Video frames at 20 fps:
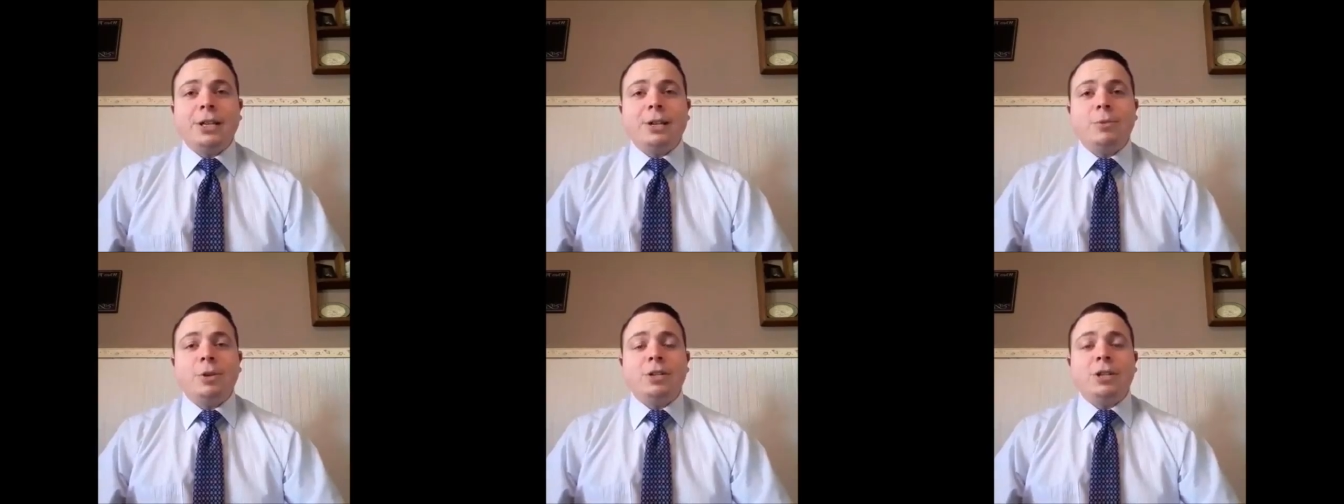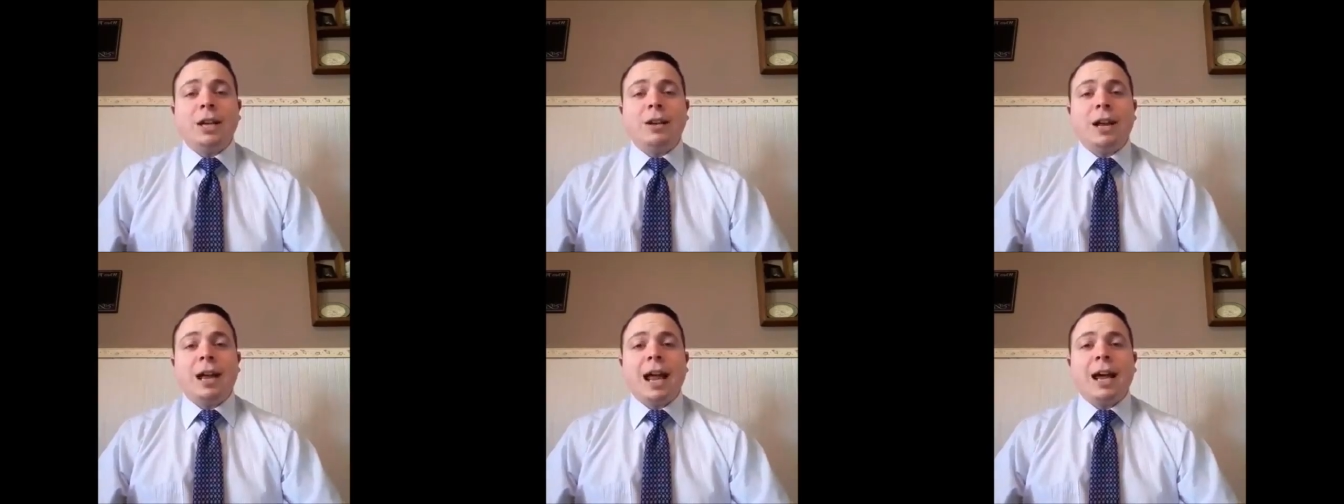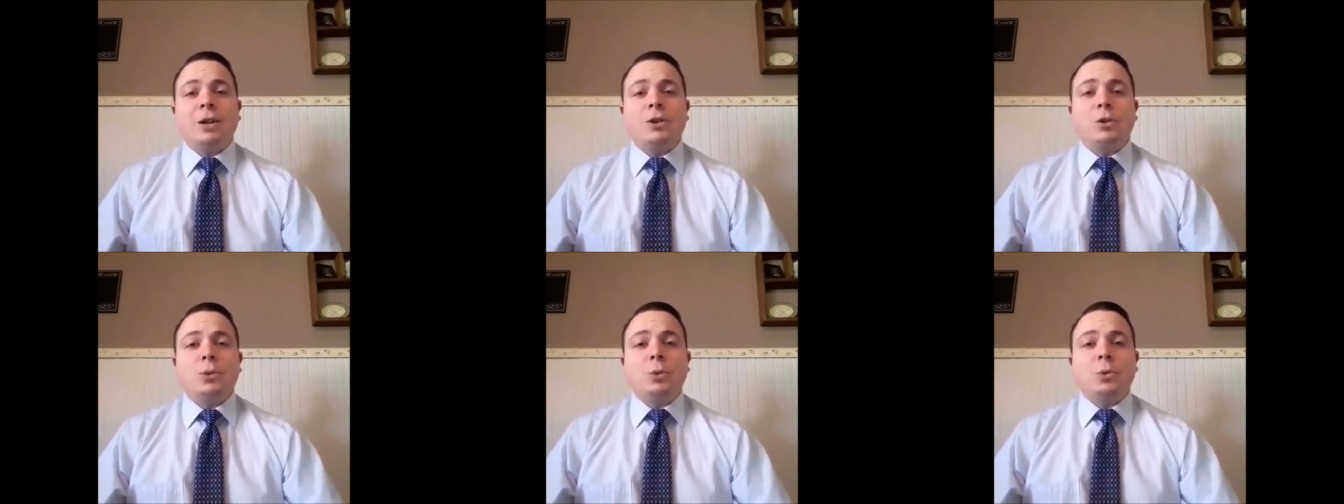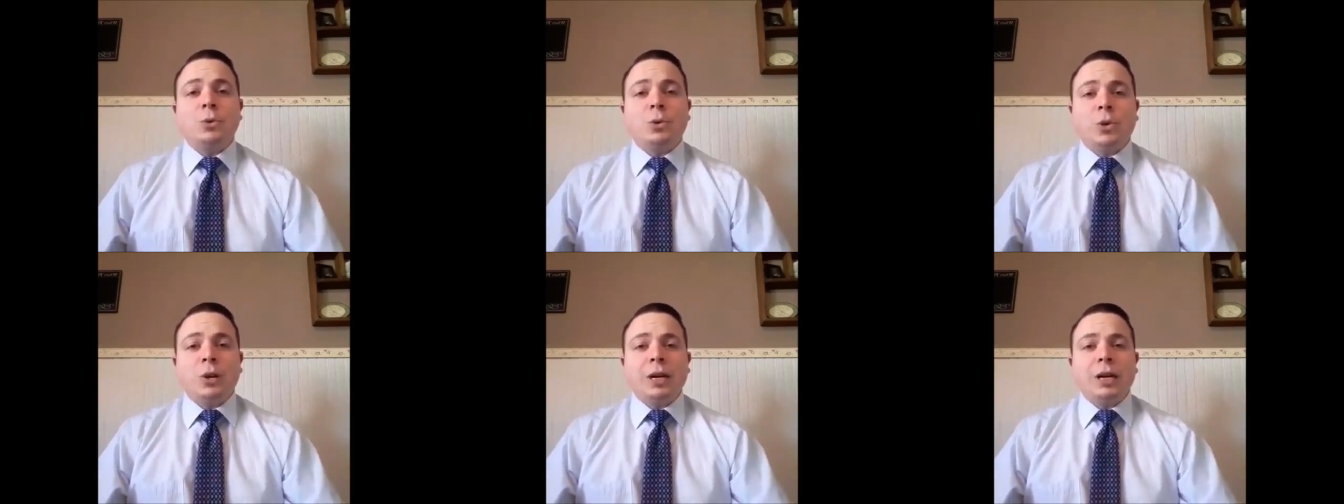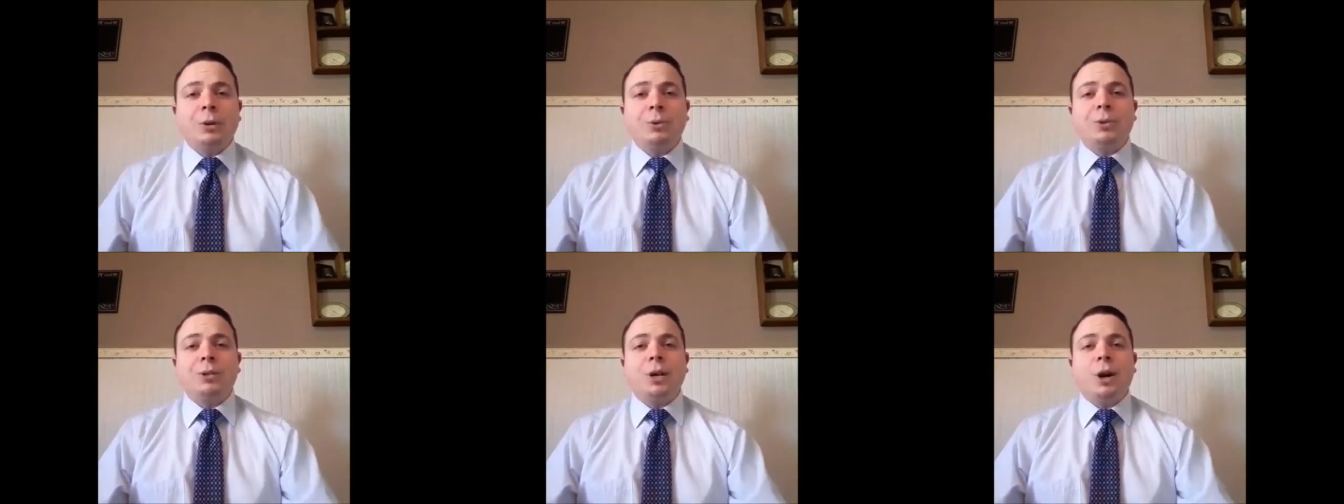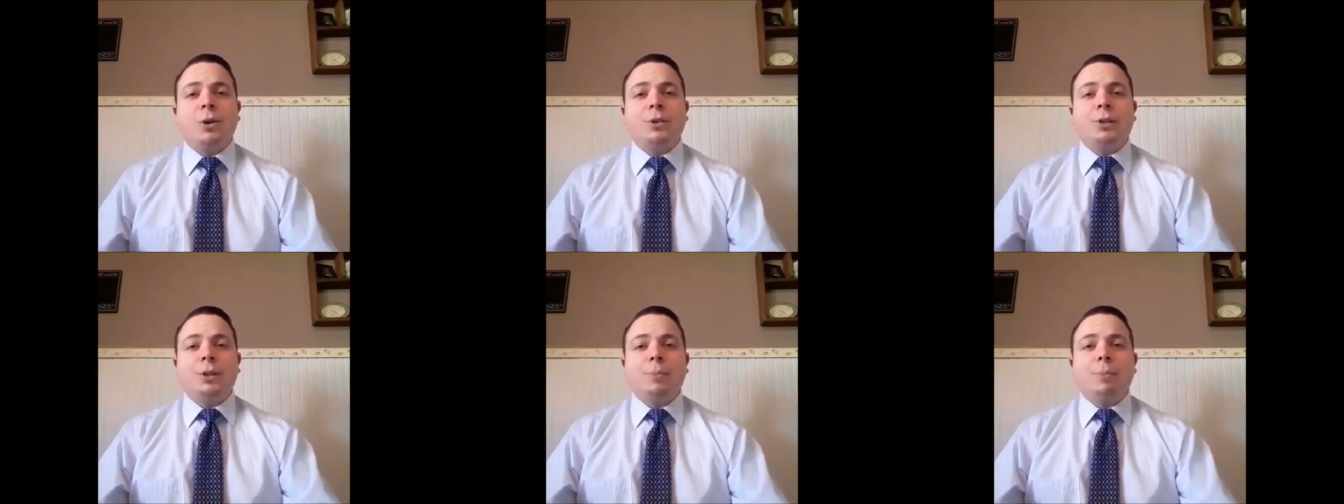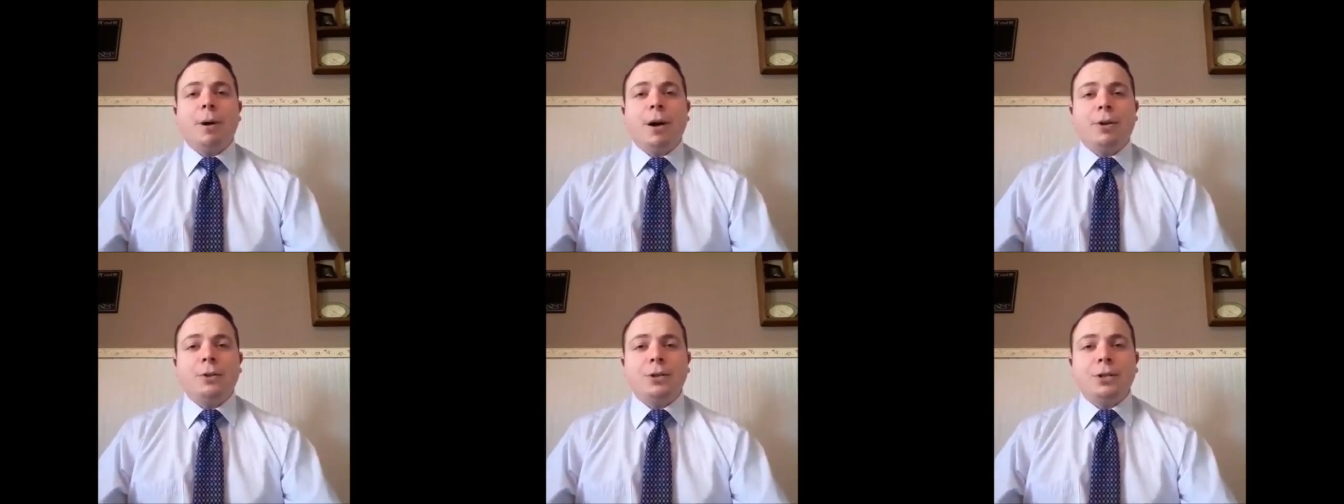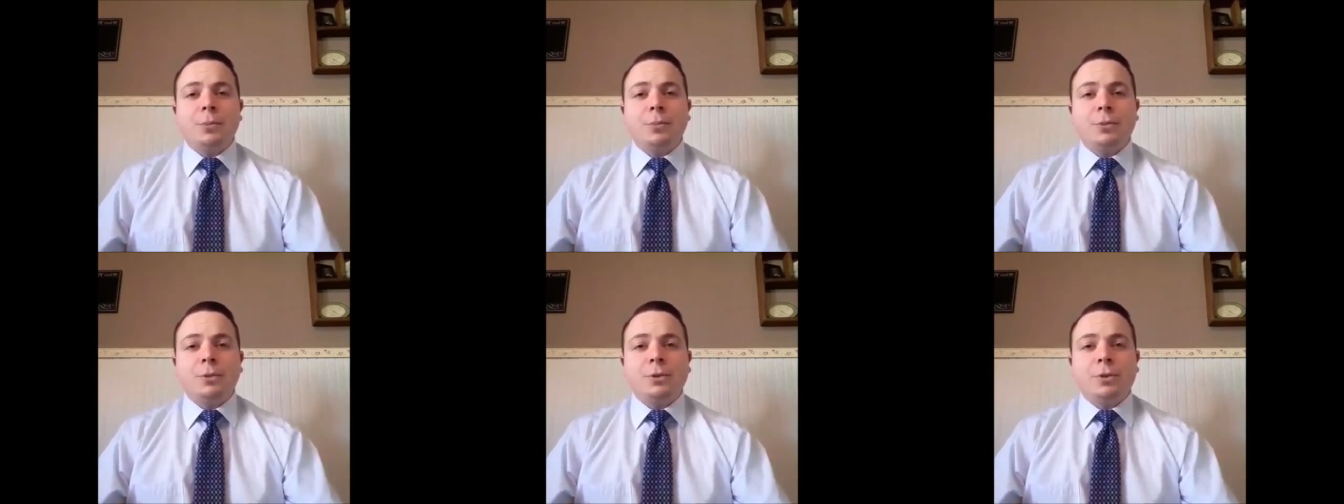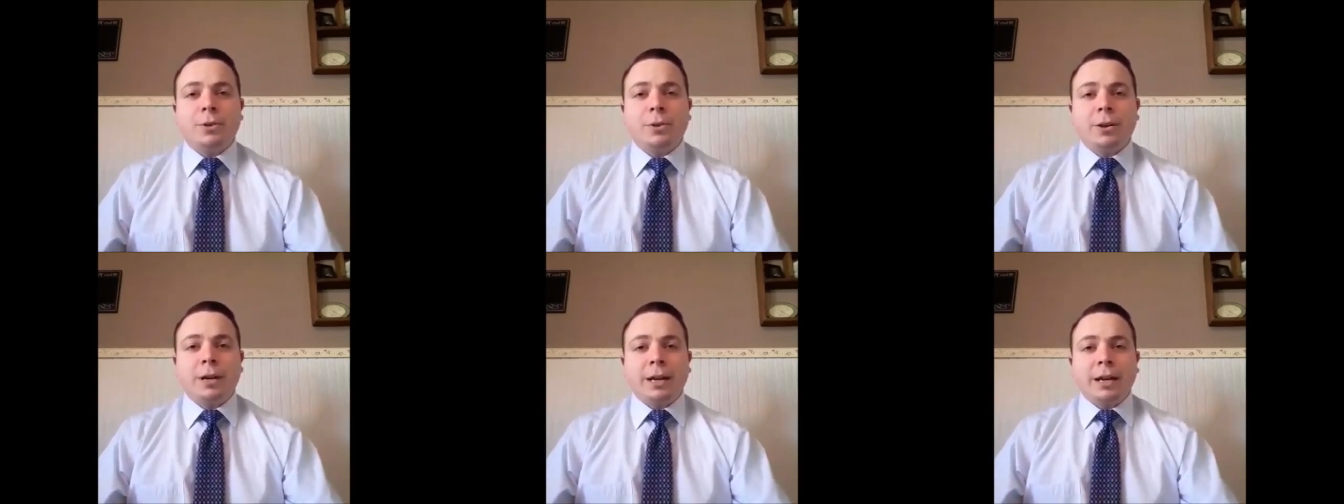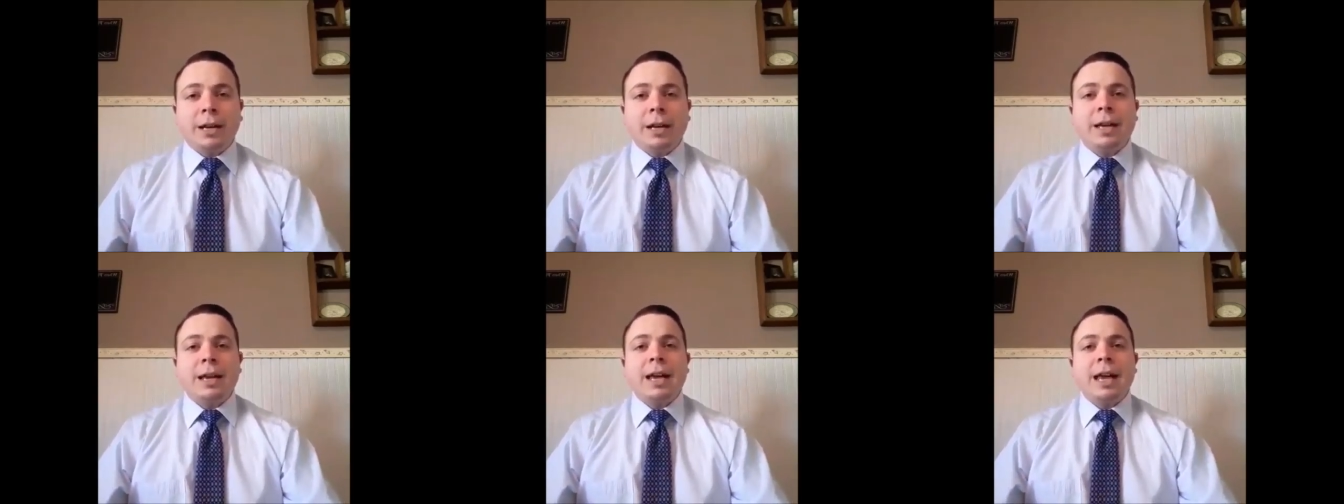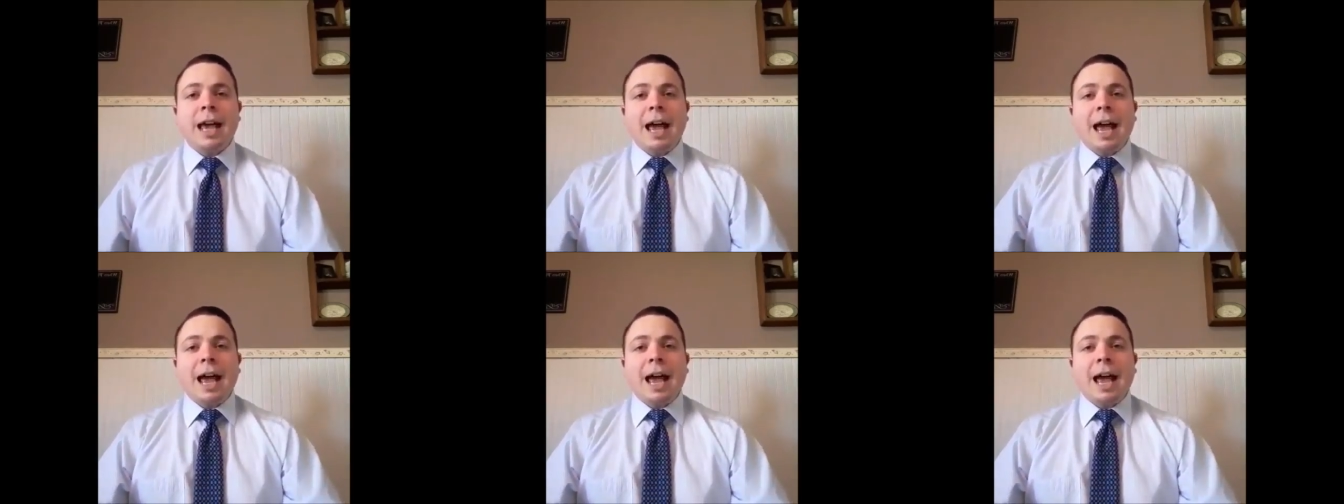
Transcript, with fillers: It was an actual tree. It was called the balsam tree.